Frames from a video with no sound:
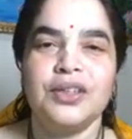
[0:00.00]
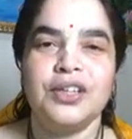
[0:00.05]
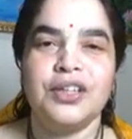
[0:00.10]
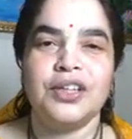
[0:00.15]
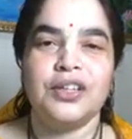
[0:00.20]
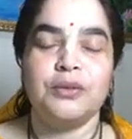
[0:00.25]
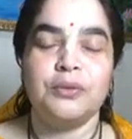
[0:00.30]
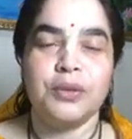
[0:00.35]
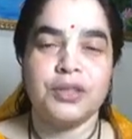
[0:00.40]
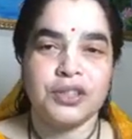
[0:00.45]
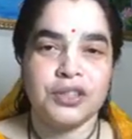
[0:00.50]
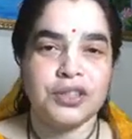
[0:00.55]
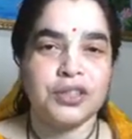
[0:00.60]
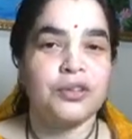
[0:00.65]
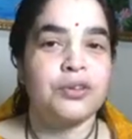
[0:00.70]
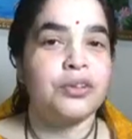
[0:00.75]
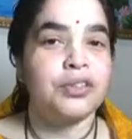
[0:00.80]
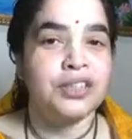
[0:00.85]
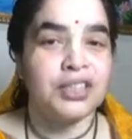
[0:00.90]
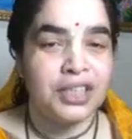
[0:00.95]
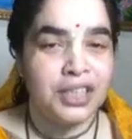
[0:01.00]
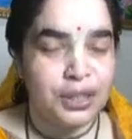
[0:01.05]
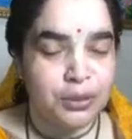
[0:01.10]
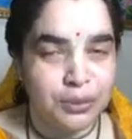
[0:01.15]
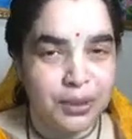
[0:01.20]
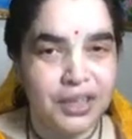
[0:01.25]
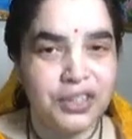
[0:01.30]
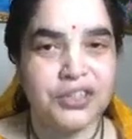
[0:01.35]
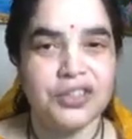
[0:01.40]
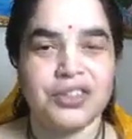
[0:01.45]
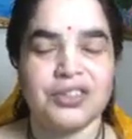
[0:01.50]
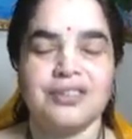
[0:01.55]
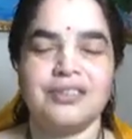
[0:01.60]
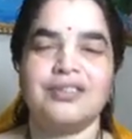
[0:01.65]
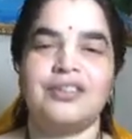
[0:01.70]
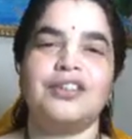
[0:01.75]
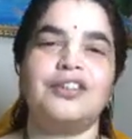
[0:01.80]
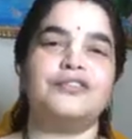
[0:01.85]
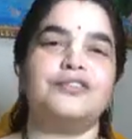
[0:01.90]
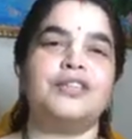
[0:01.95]
which is a
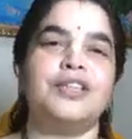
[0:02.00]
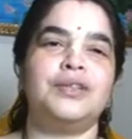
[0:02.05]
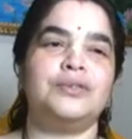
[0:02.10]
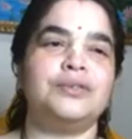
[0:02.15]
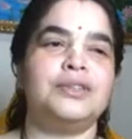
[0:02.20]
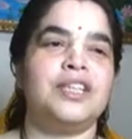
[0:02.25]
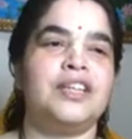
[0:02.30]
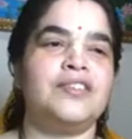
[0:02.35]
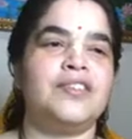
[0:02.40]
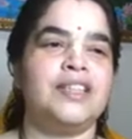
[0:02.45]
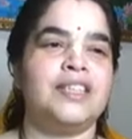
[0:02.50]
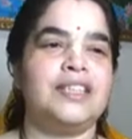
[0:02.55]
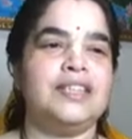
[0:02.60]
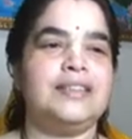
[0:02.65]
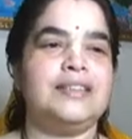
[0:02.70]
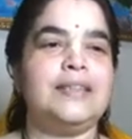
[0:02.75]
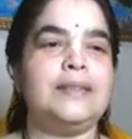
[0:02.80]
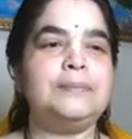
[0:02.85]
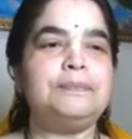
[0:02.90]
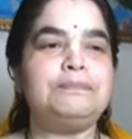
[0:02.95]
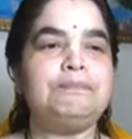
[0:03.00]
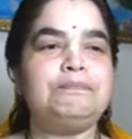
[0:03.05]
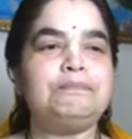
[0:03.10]
continuation of the Uddhava Gita,